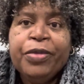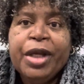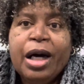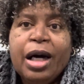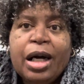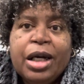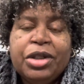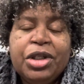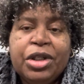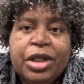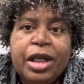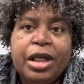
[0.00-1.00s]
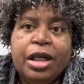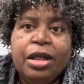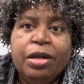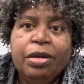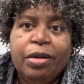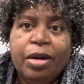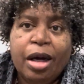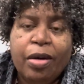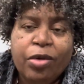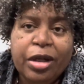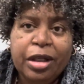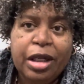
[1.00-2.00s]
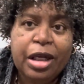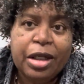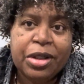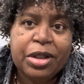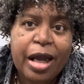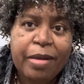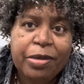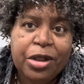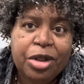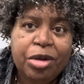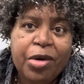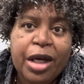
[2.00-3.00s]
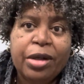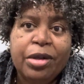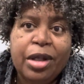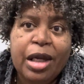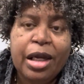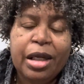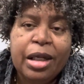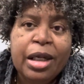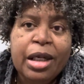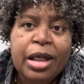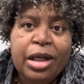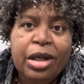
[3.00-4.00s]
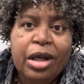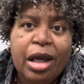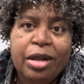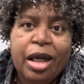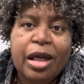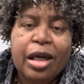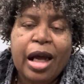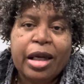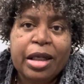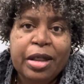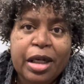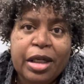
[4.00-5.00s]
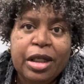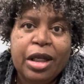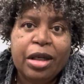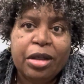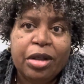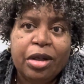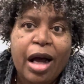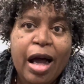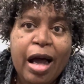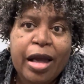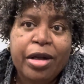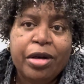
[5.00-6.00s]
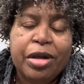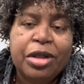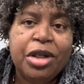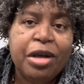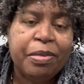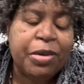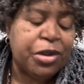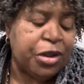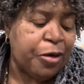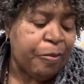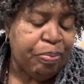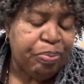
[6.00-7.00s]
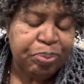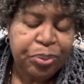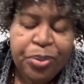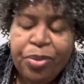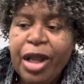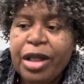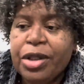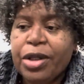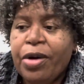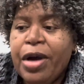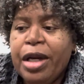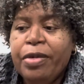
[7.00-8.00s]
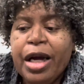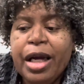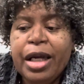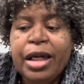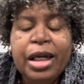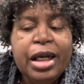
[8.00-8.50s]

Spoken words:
until they get really established well. Then I can let it get a little higher in temperature. So anyway,